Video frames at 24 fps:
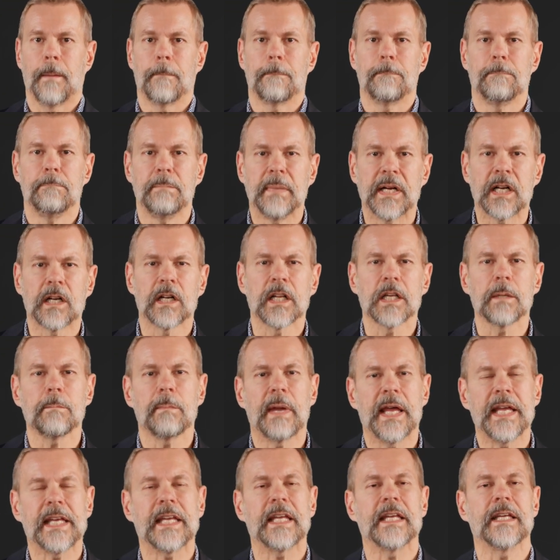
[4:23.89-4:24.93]
Merely
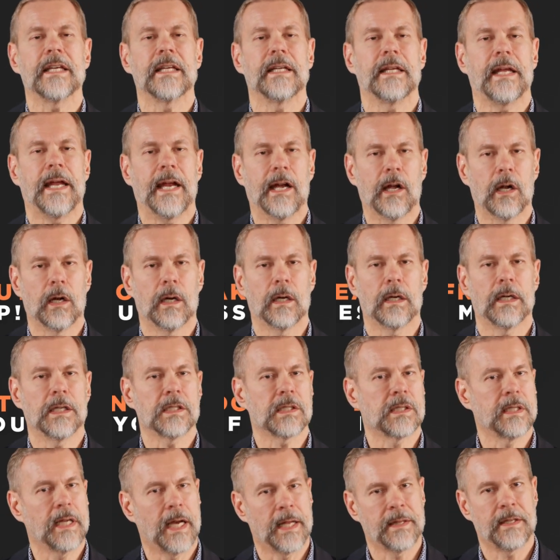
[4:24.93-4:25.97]
making an error
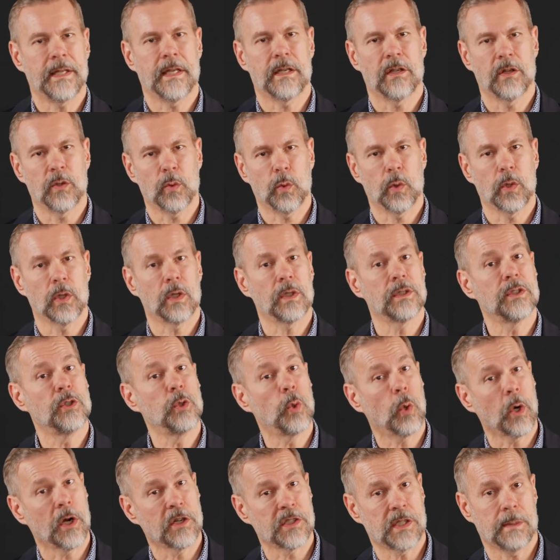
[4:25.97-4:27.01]
is not the end of the world,
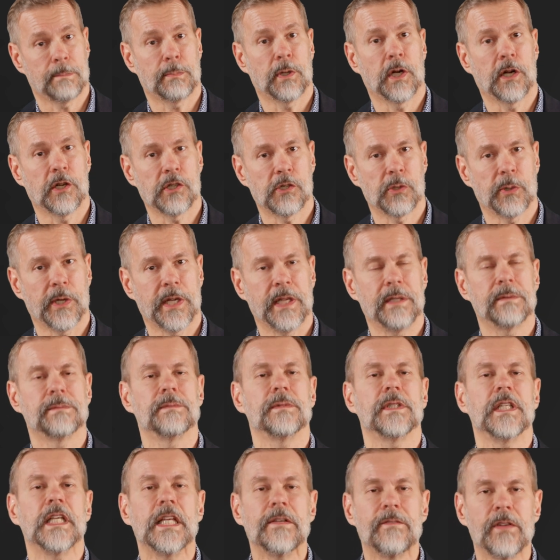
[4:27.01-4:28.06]
nor is it perjury,
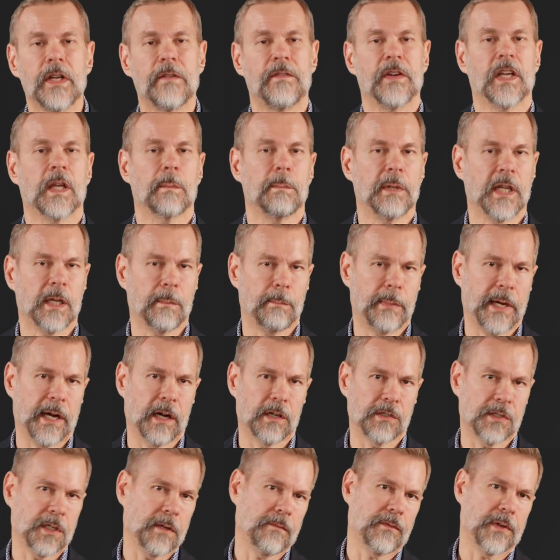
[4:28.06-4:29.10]
even if it can be
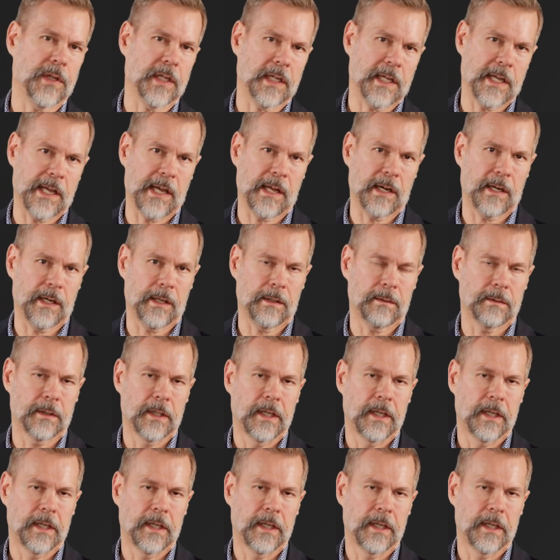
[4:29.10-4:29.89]
embarrassing for the candidate.